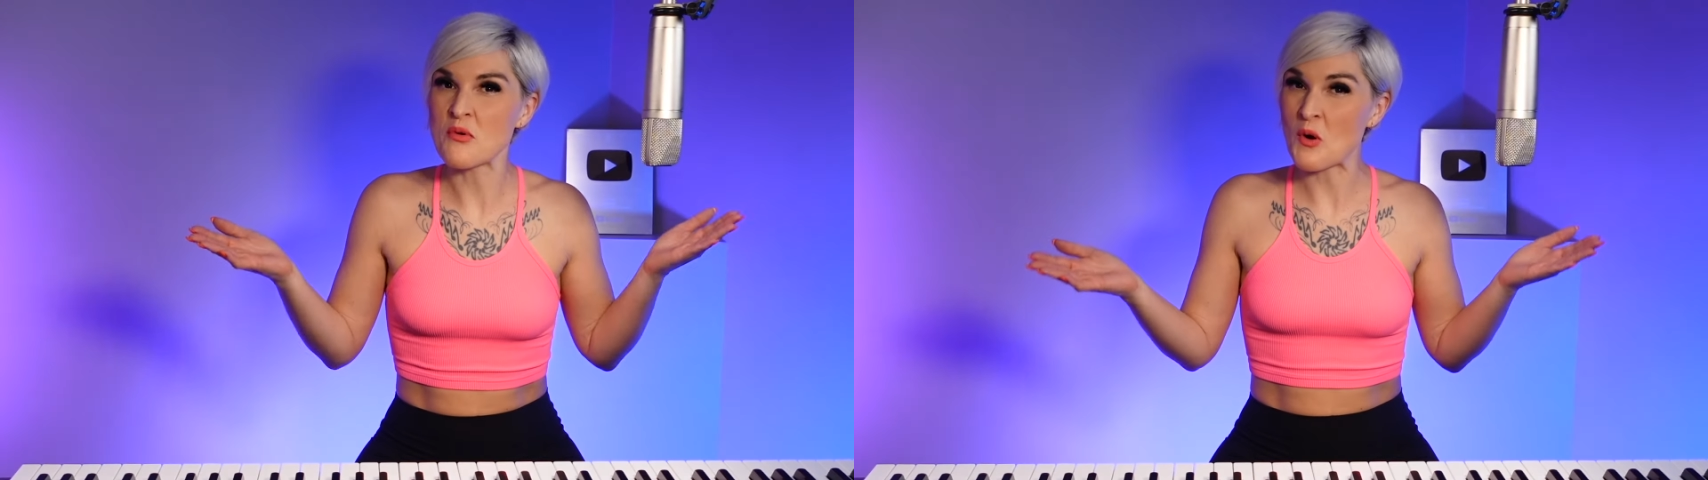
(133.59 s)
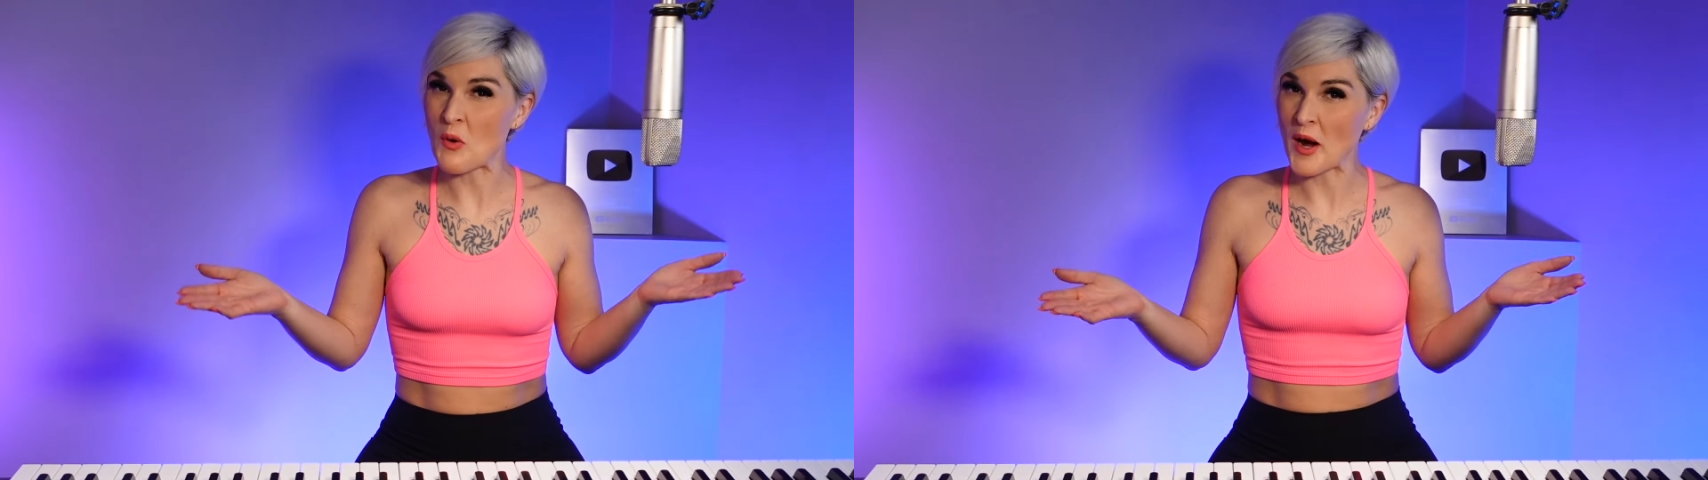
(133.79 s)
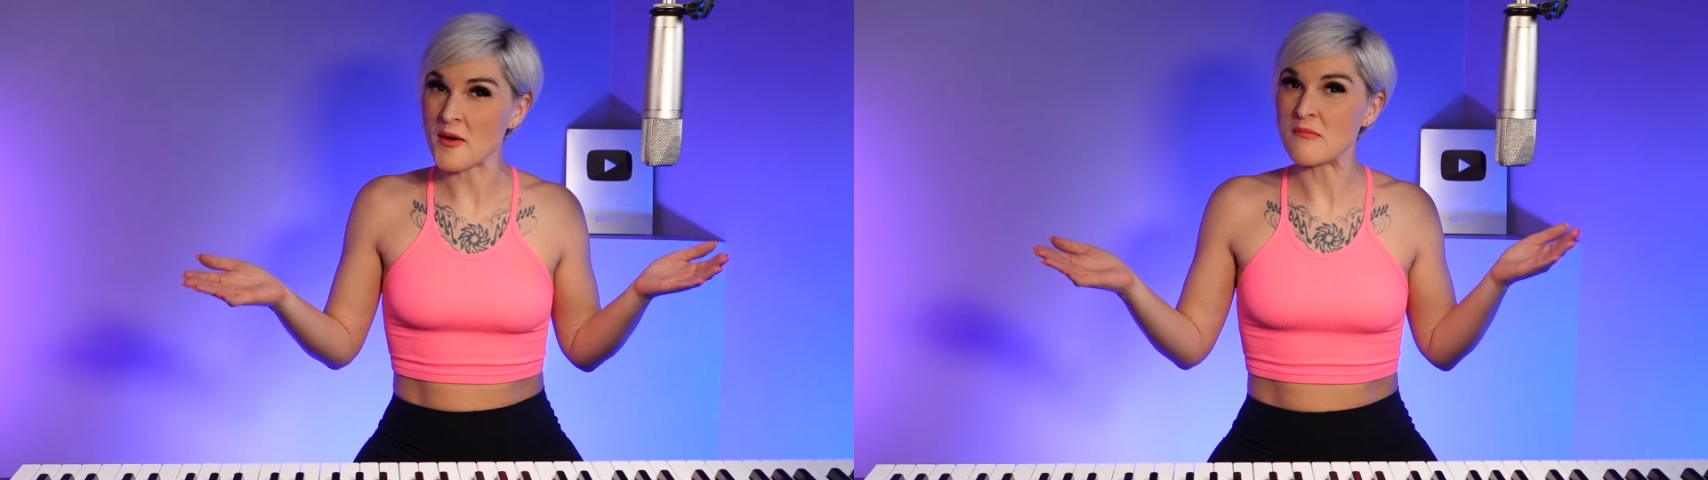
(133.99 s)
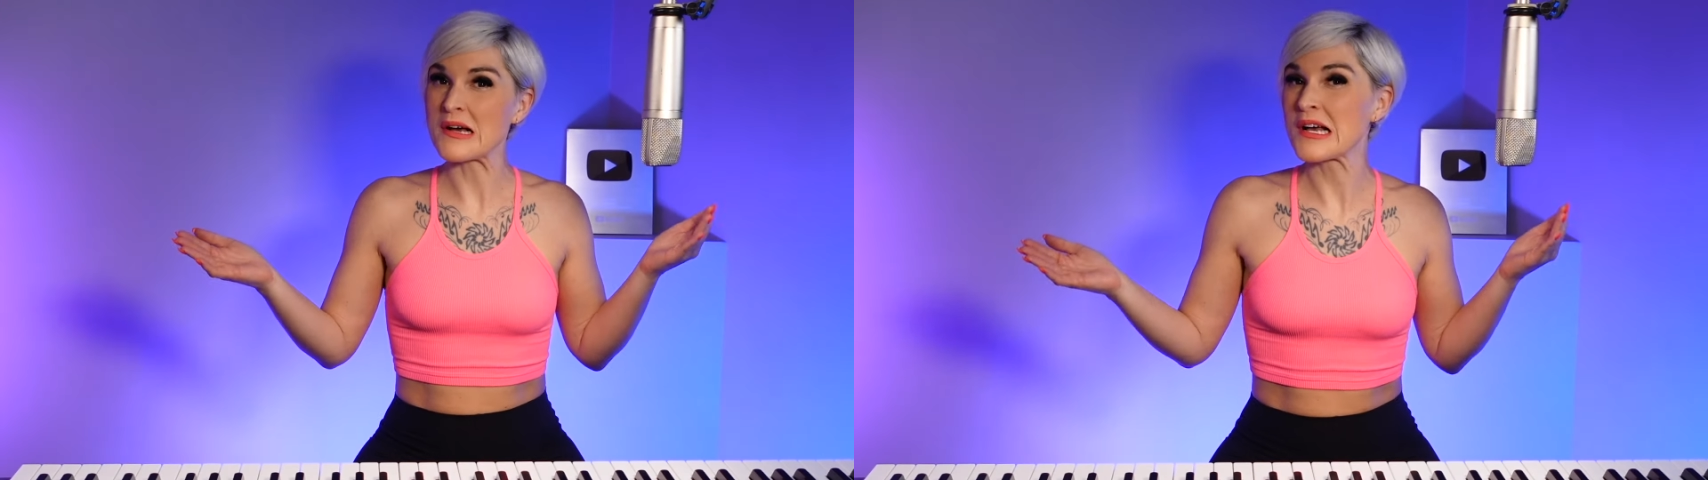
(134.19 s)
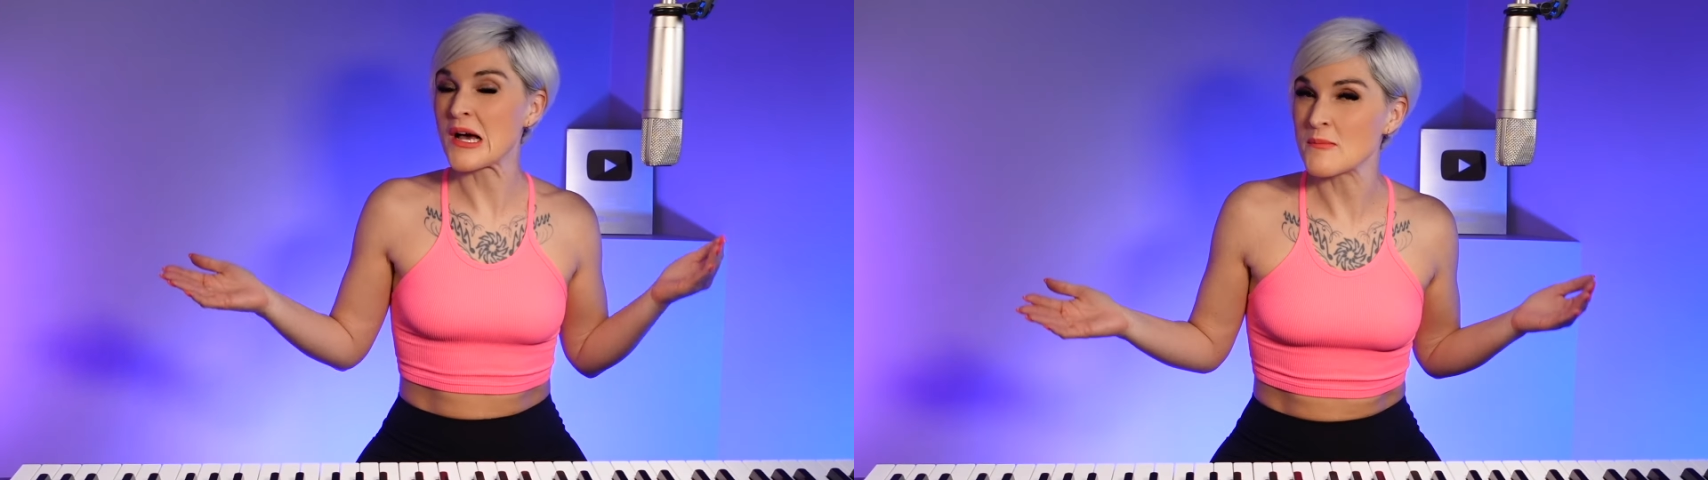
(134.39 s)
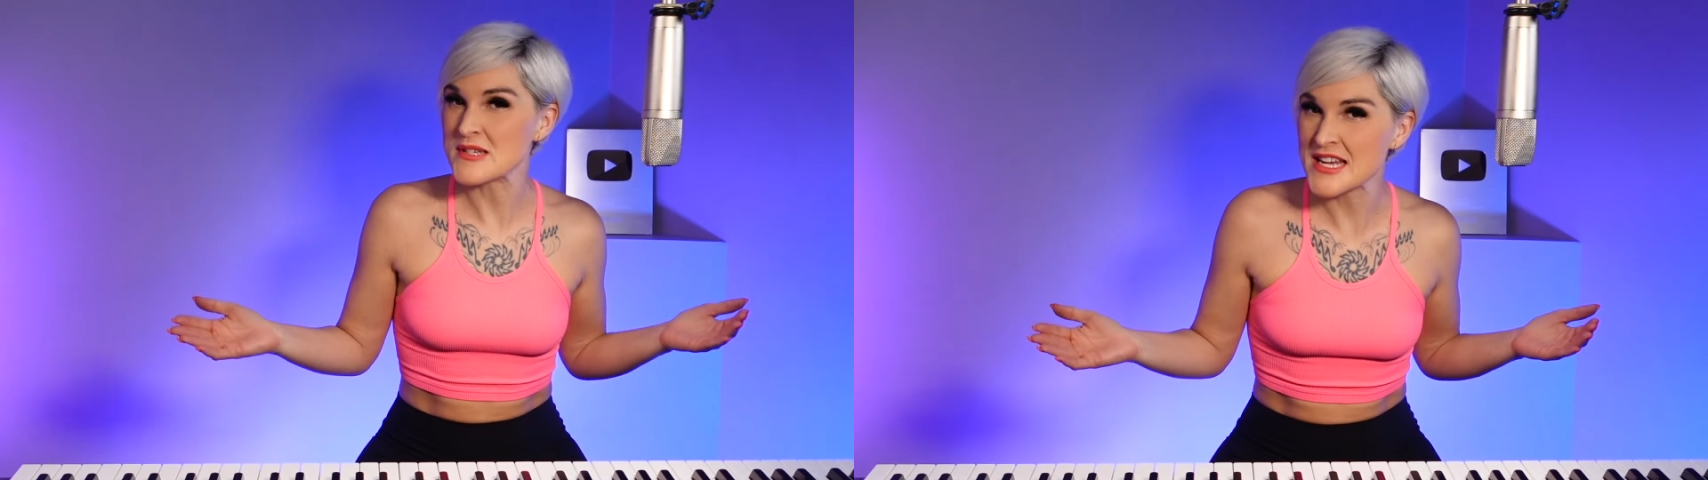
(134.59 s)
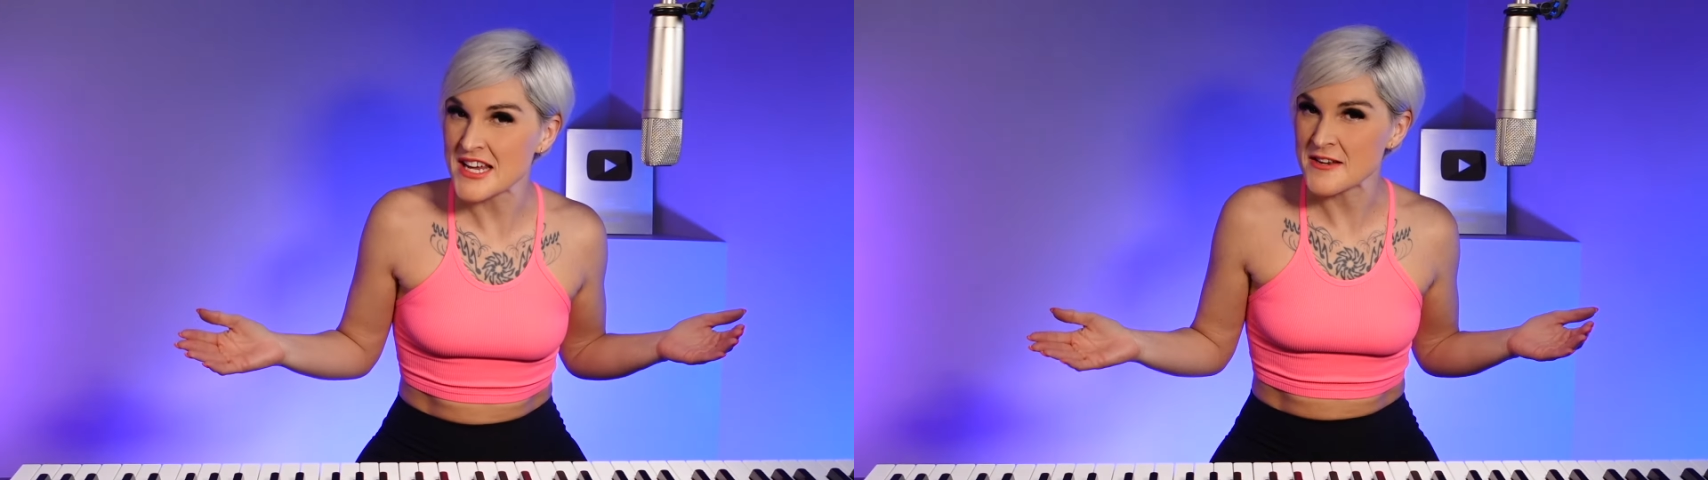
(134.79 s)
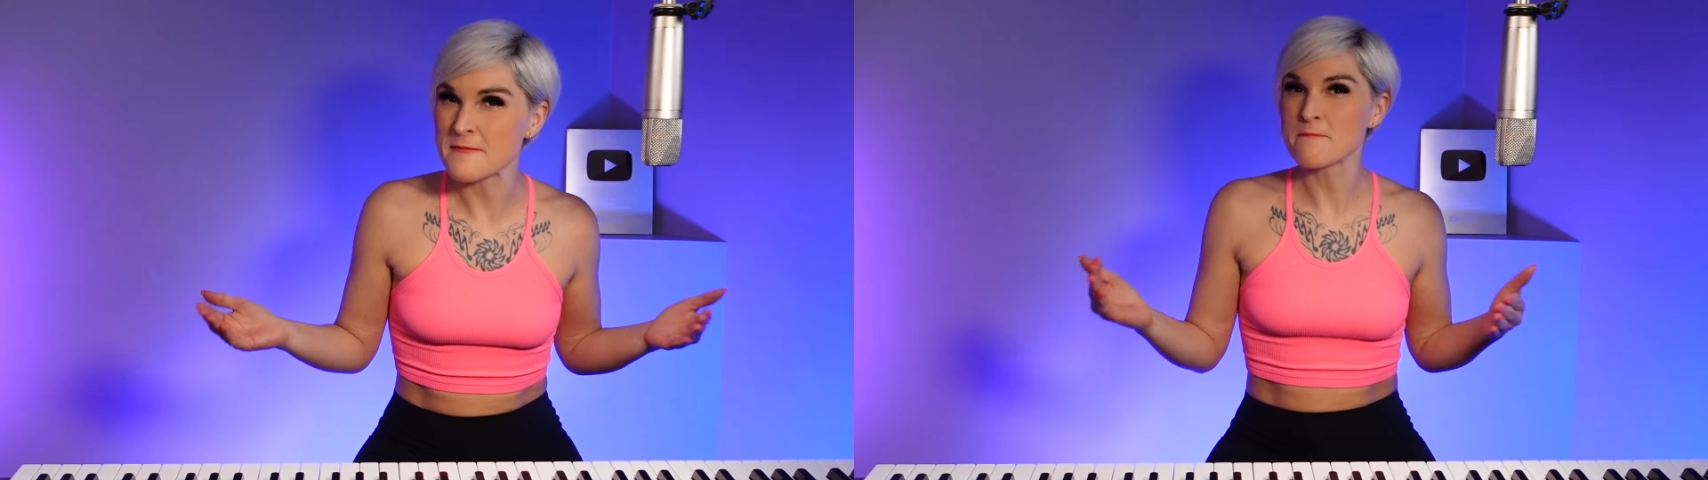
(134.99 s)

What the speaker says: program comes in.